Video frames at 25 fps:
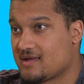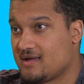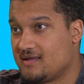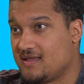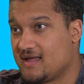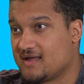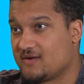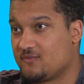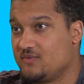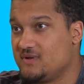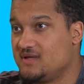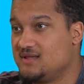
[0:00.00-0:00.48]

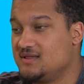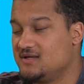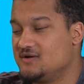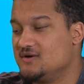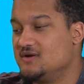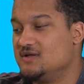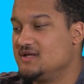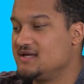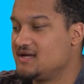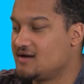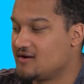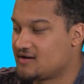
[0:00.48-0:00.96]
Like we
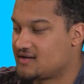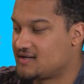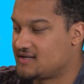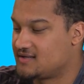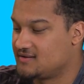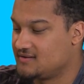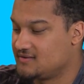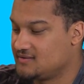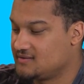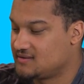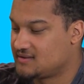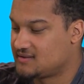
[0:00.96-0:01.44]
literally are
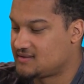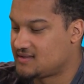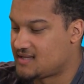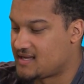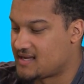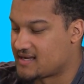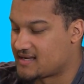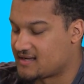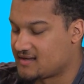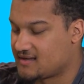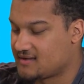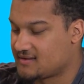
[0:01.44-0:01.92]

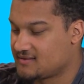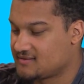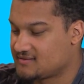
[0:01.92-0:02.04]
like